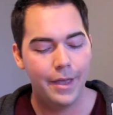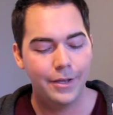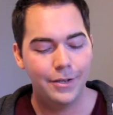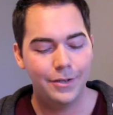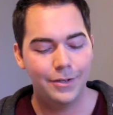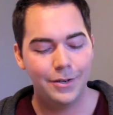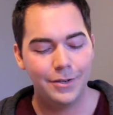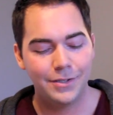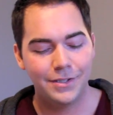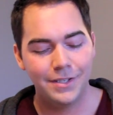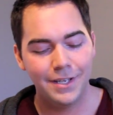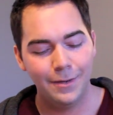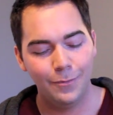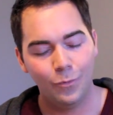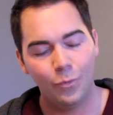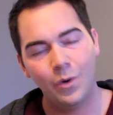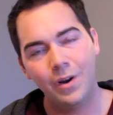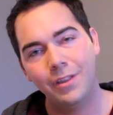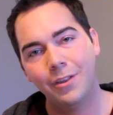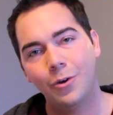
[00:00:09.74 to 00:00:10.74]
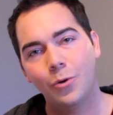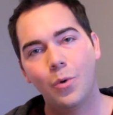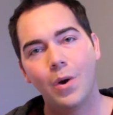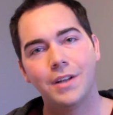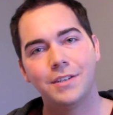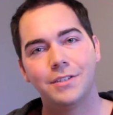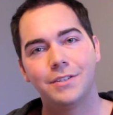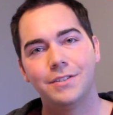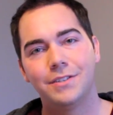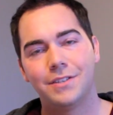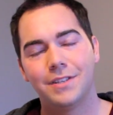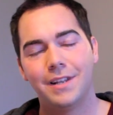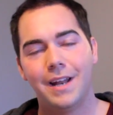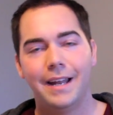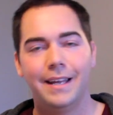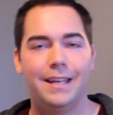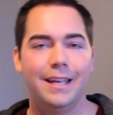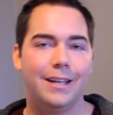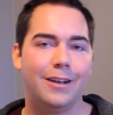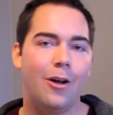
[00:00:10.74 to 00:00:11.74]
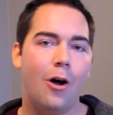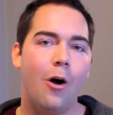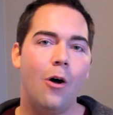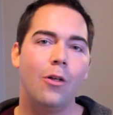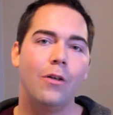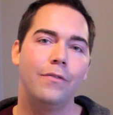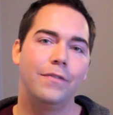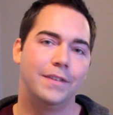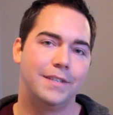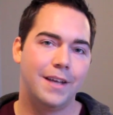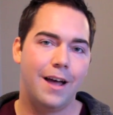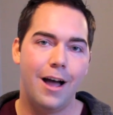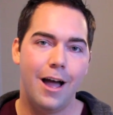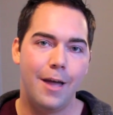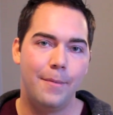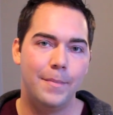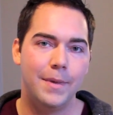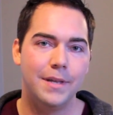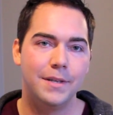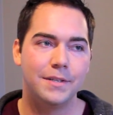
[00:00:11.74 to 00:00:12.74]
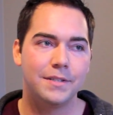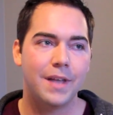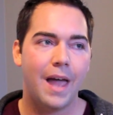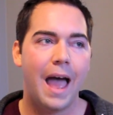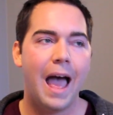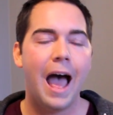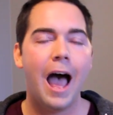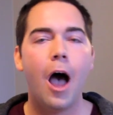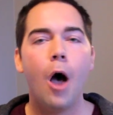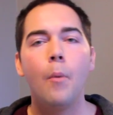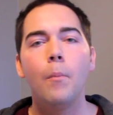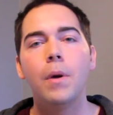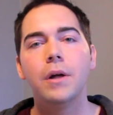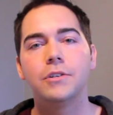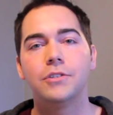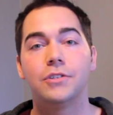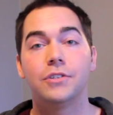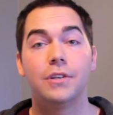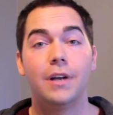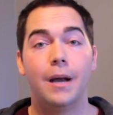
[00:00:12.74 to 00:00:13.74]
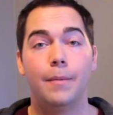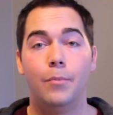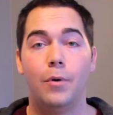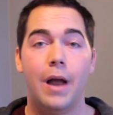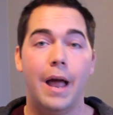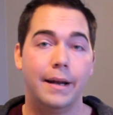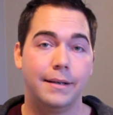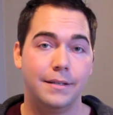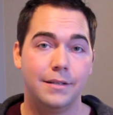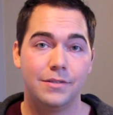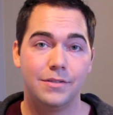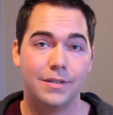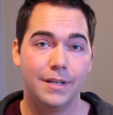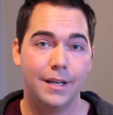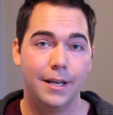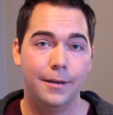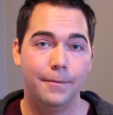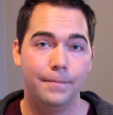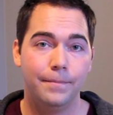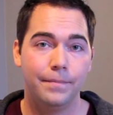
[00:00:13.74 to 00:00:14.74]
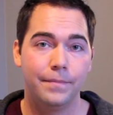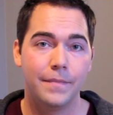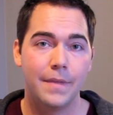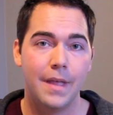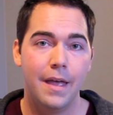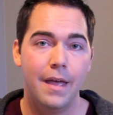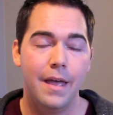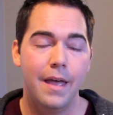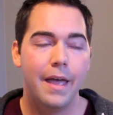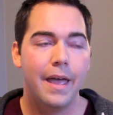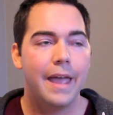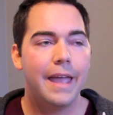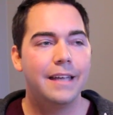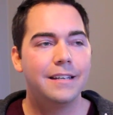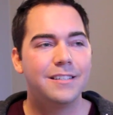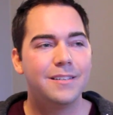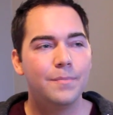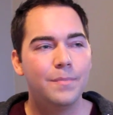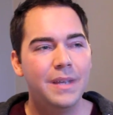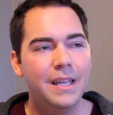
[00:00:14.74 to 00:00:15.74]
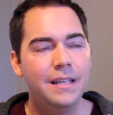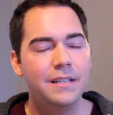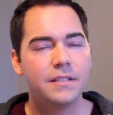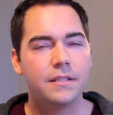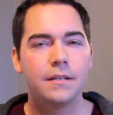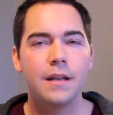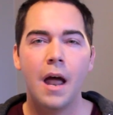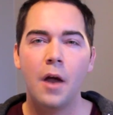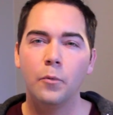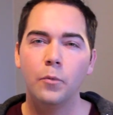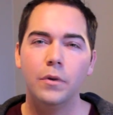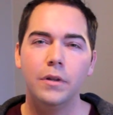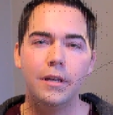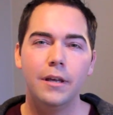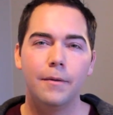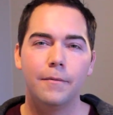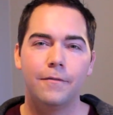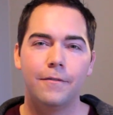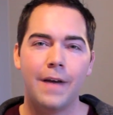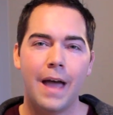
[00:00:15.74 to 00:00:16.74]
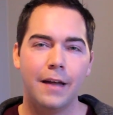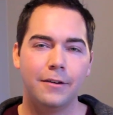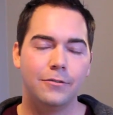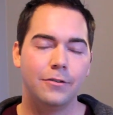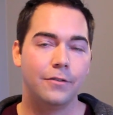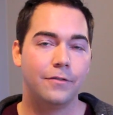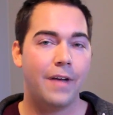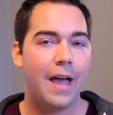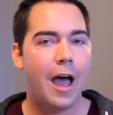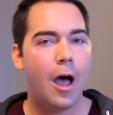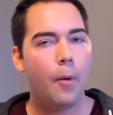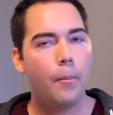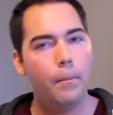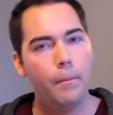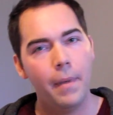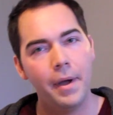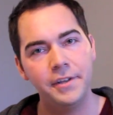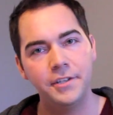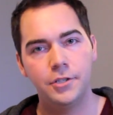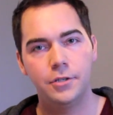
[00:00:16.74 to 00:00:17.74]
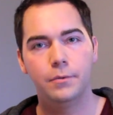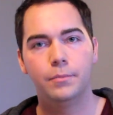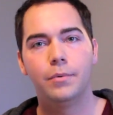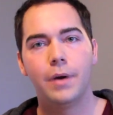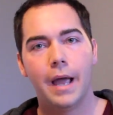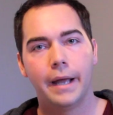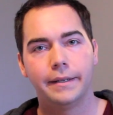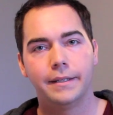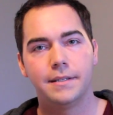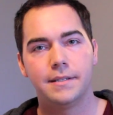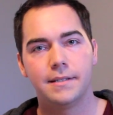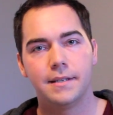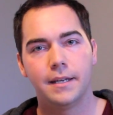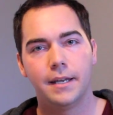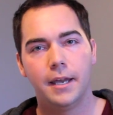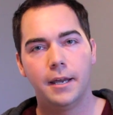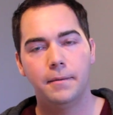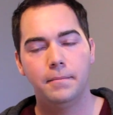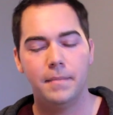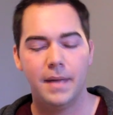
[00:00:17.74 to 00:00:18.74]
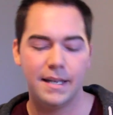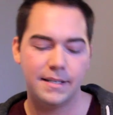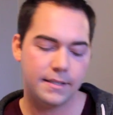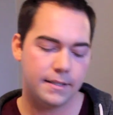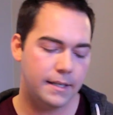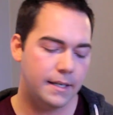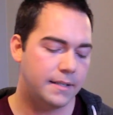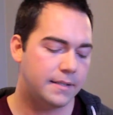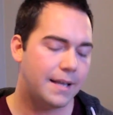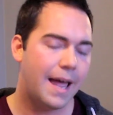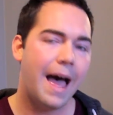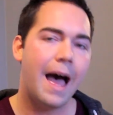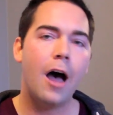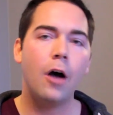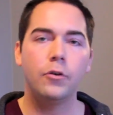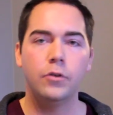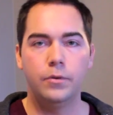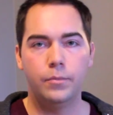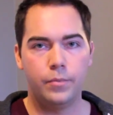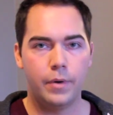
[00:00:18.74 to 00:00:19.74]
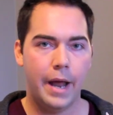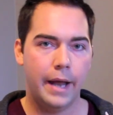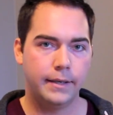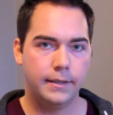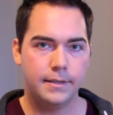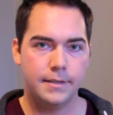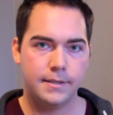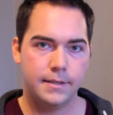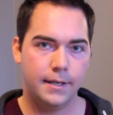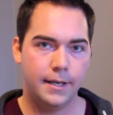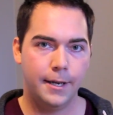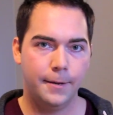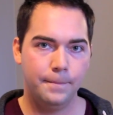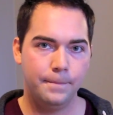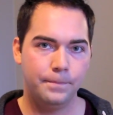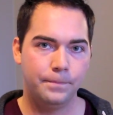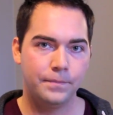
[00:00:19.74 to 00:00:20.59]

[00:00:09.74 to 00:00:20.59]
You see, one of the questions that I get all of the time is, how much should I practice singing? And to me, it's not really a factor of how much you practice singing, as it is how you practice singing.